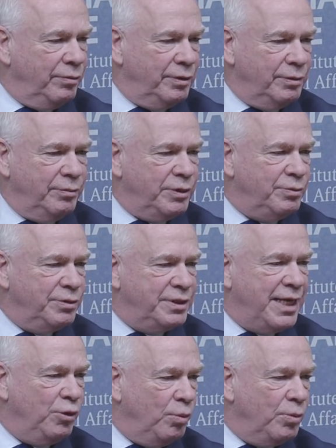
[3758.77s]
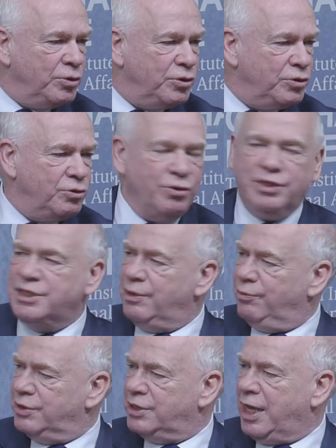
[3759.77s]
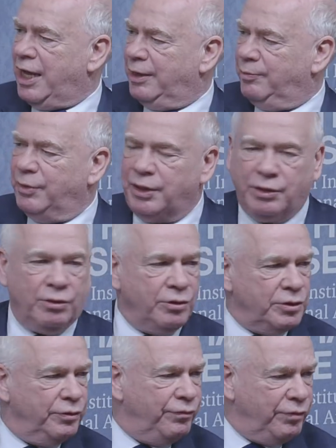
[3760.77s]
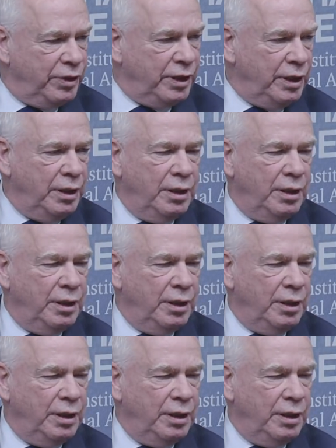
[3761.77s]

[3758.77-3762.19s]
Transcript: which was dead almost as soon as it was signed because of the